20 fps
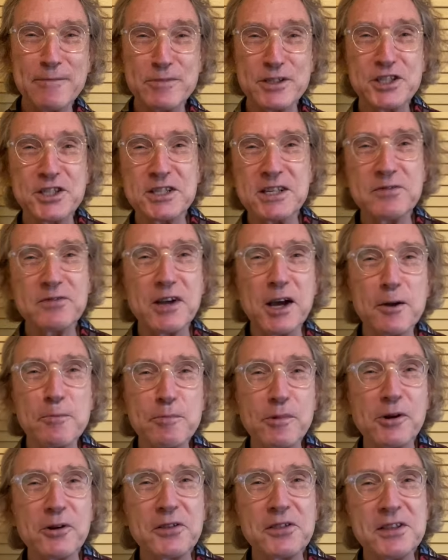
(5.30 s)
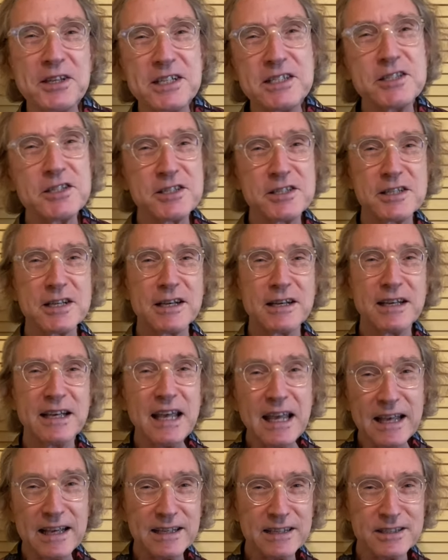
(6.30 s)
is Steve Guttenberg. This
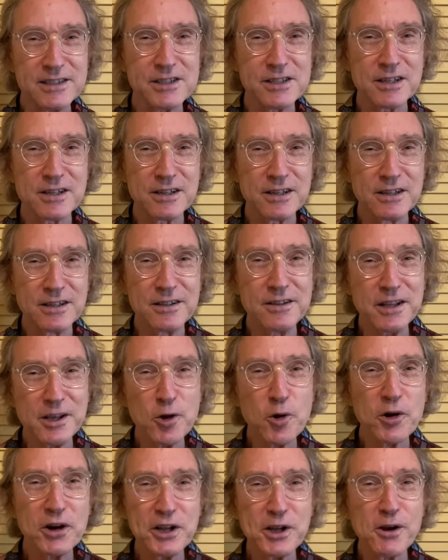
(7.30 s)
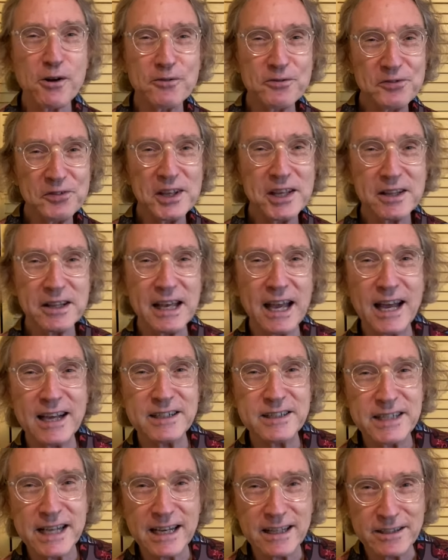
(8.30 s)
is the Audiophiliac
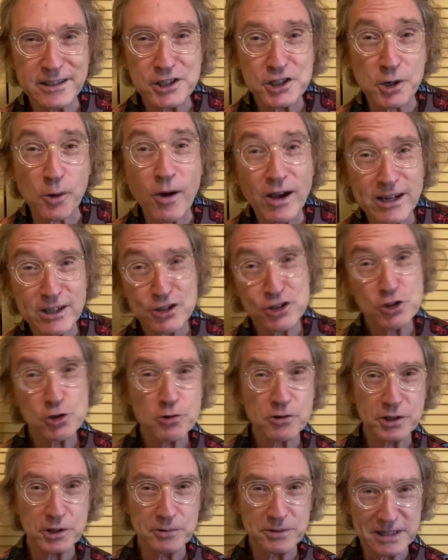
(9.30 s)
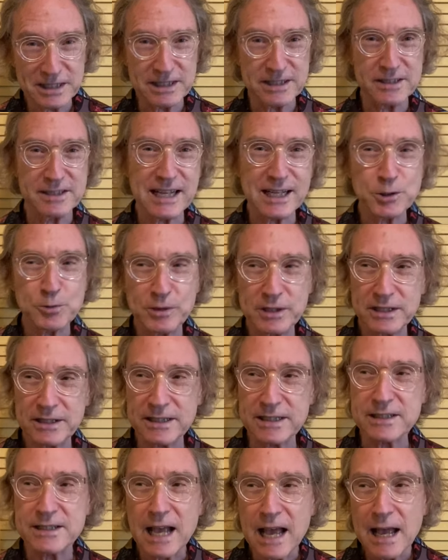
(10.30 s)
Daily Show. I assure you it is. That's what it
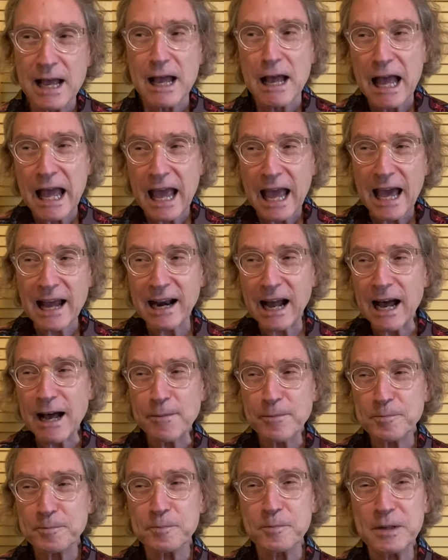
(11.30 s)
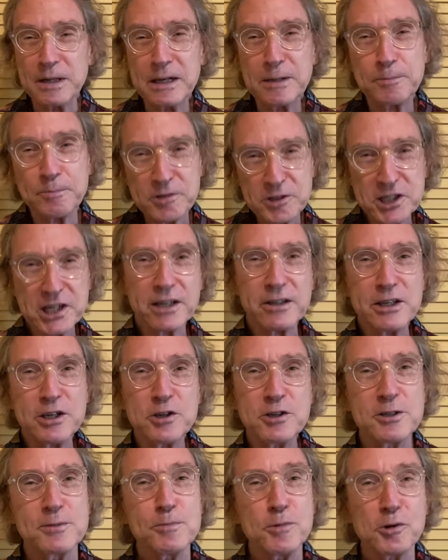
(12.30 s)
is. And I'm in a particularly
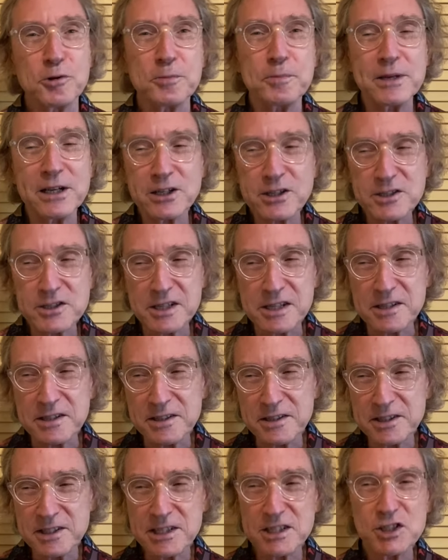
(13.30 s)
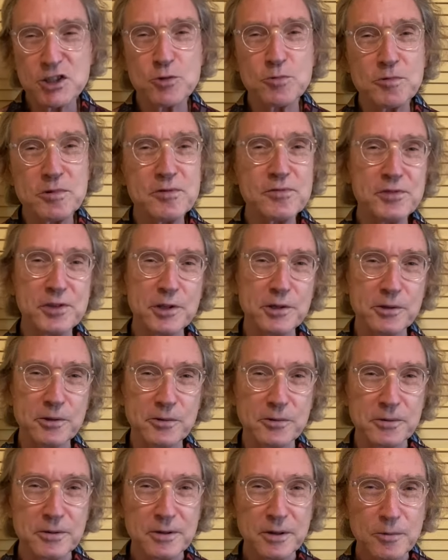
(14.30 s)
good mood because this
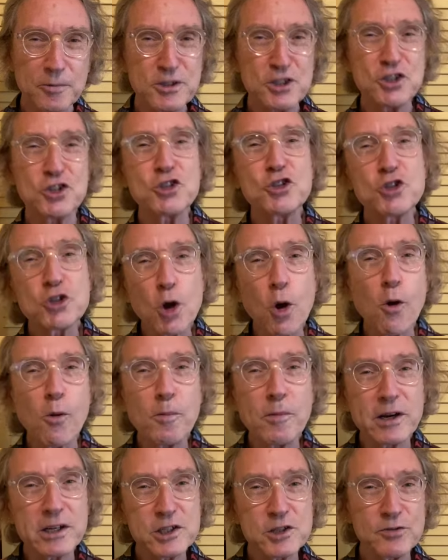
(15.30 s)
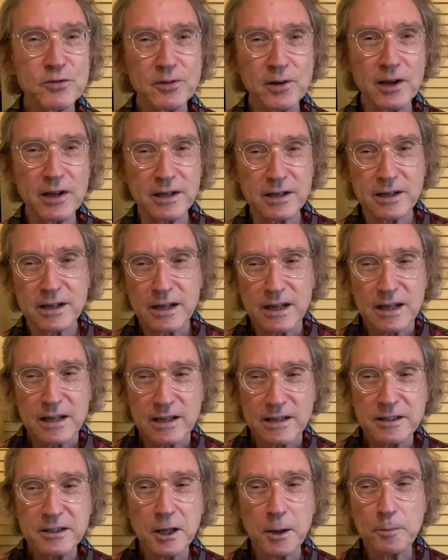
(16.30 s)
review was so much fun. The